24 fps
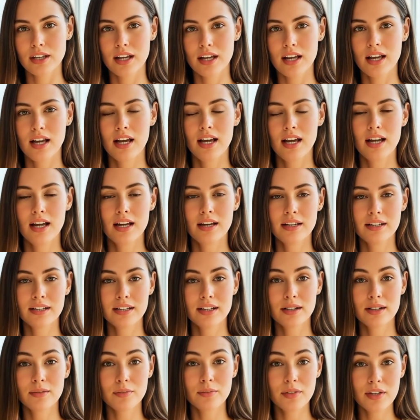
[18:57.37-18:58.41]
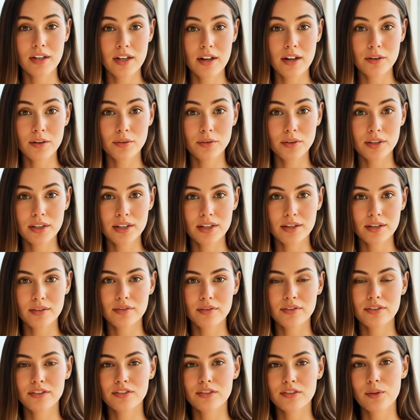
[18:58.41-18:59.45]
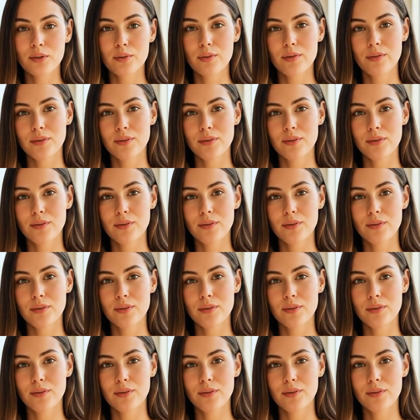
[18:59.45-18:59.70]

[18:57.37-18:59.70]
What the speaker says: Several professional photographers had praised